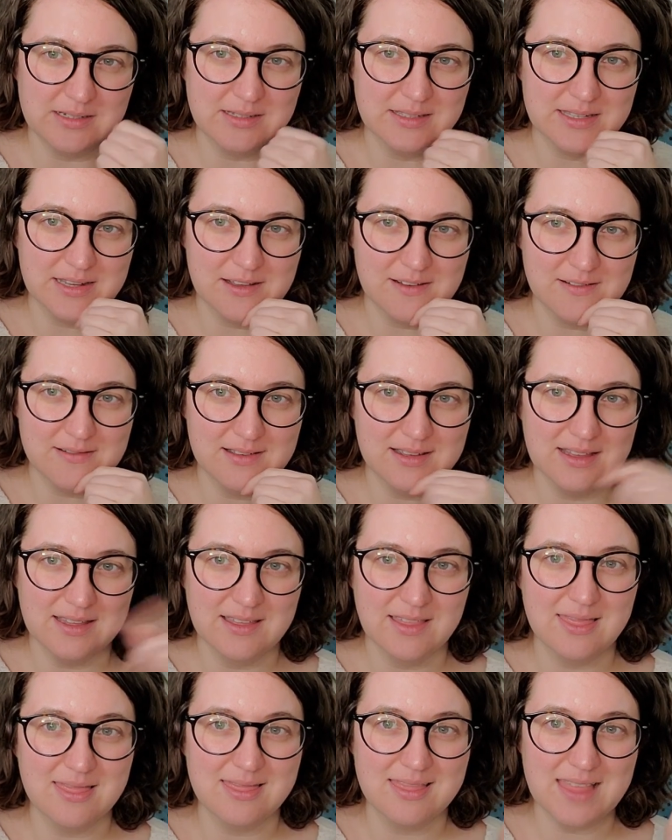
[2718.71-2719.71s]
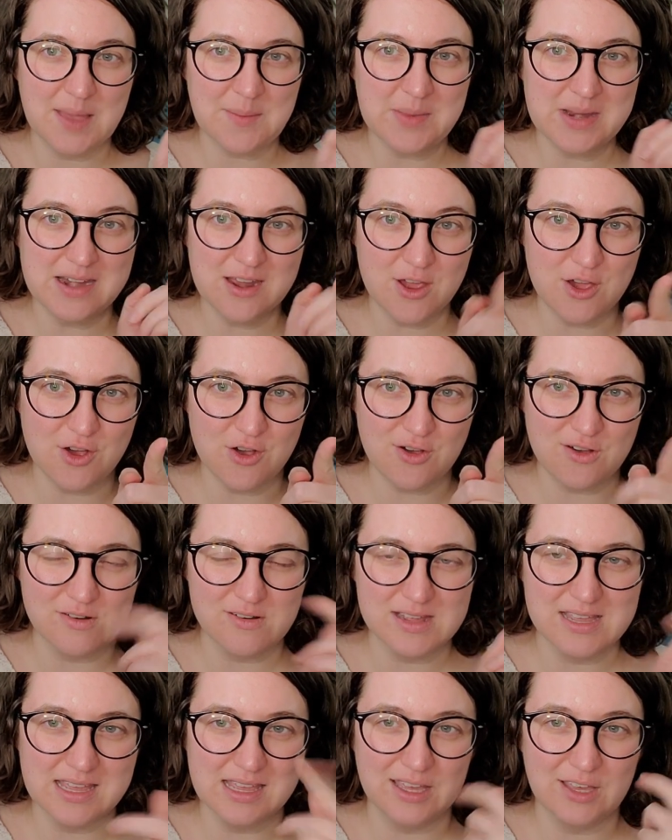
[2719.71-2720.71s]
So let me
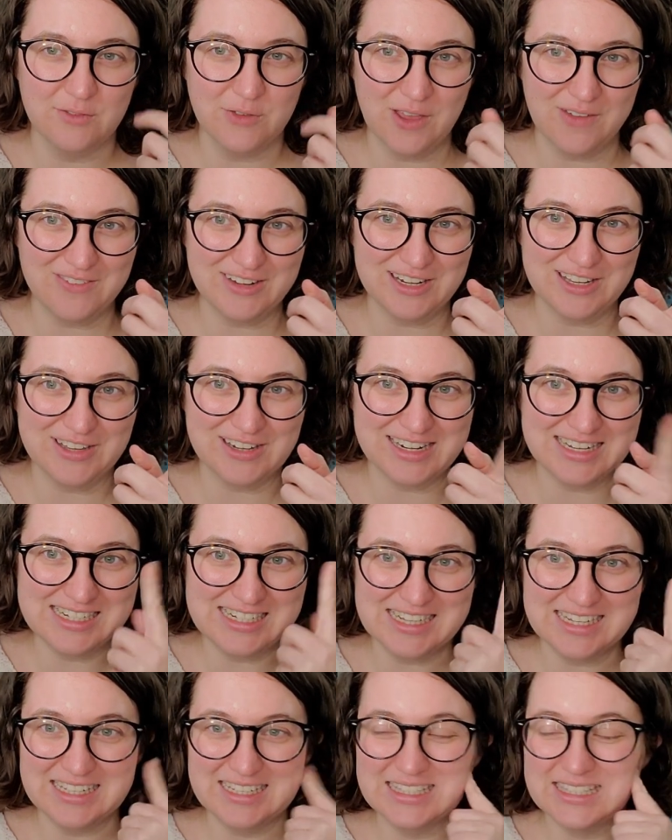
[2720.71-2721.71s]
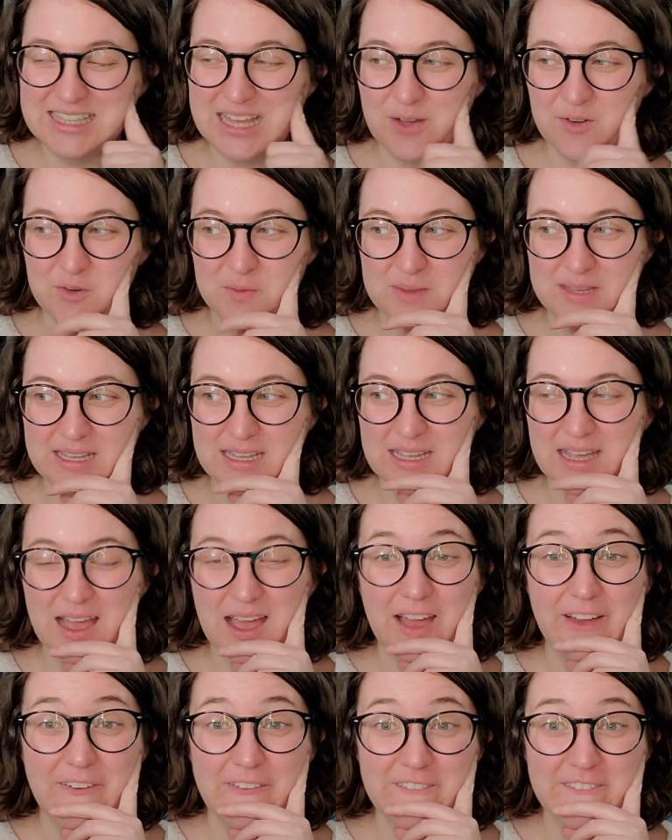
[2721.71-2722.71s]
know if you have any good ideas. That would be
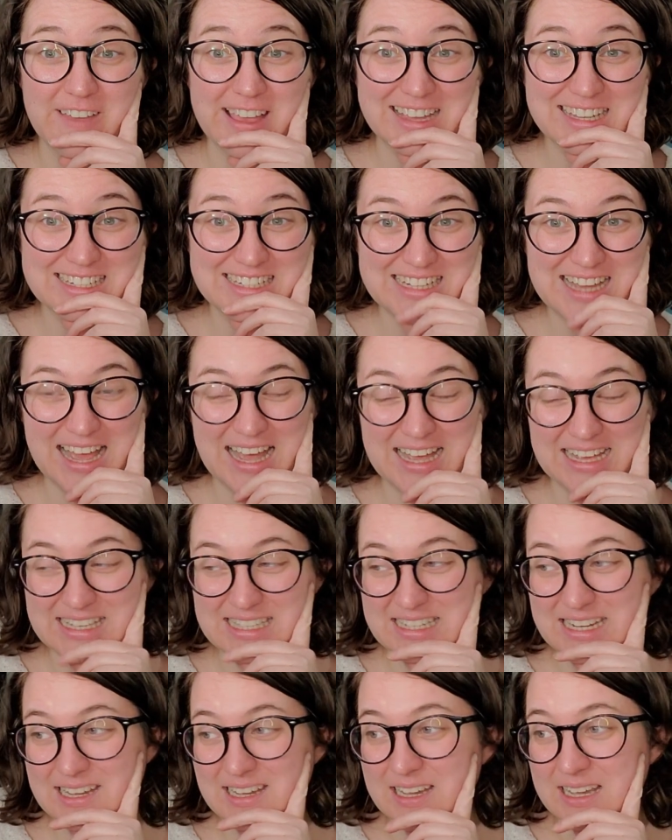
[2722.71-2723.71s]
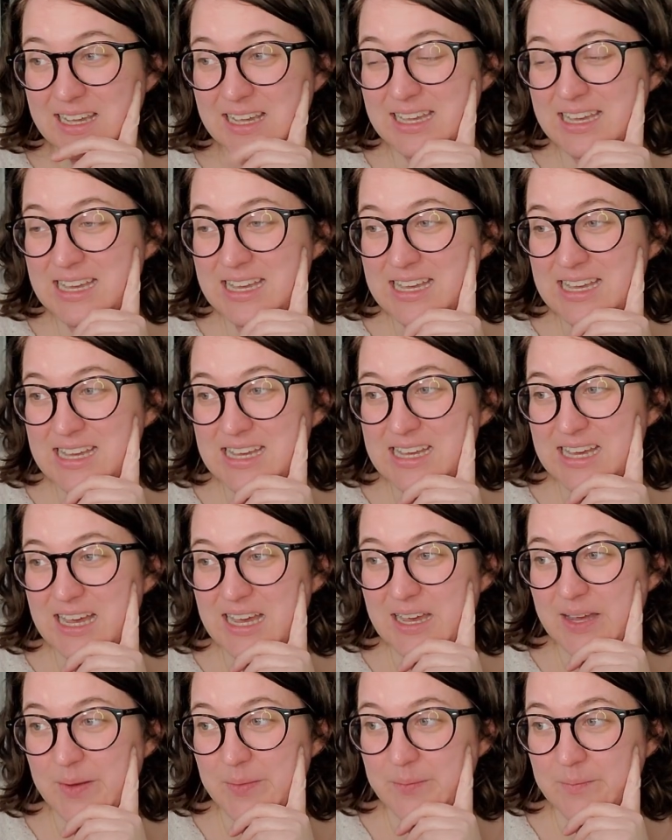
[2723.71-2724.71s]
fantastic.
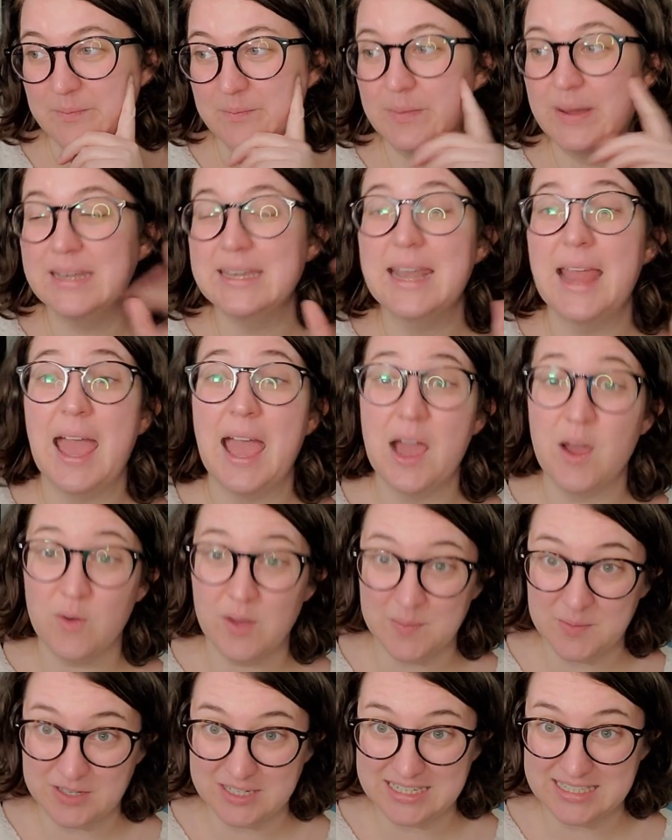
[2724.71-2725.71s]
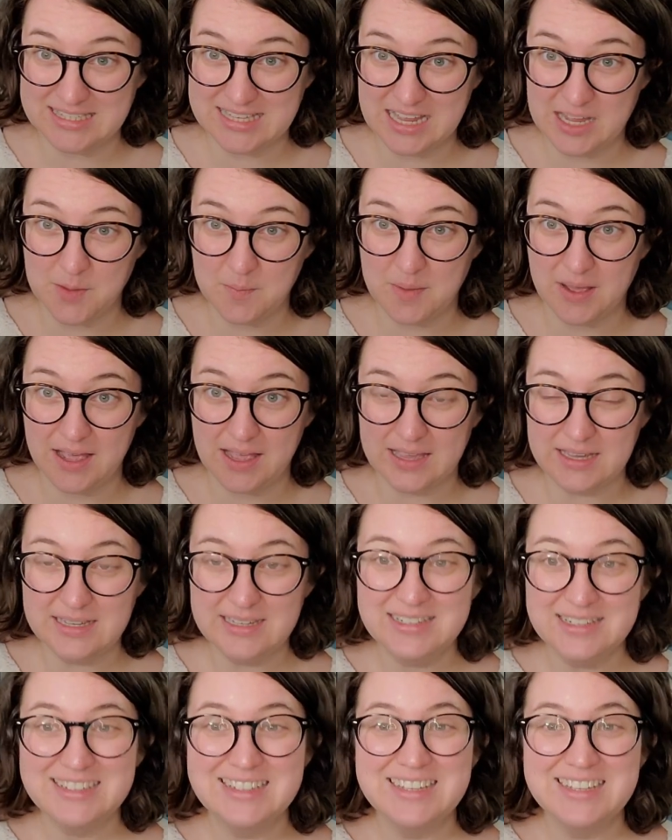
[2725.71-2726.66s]
Um, but now I'm going to say goodbye.